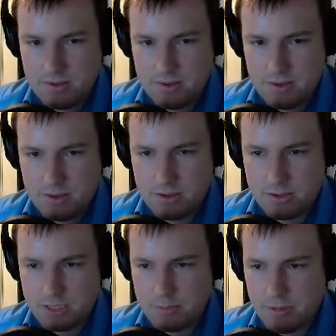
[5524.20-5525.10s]

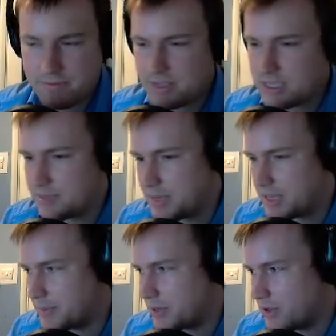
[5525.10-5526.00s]
Goodness, my fleets appear to
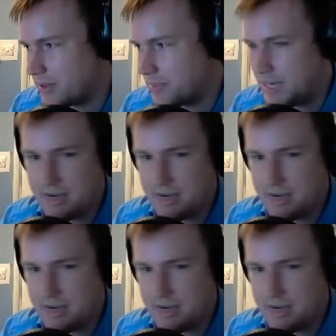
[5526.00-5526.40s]
be on the path,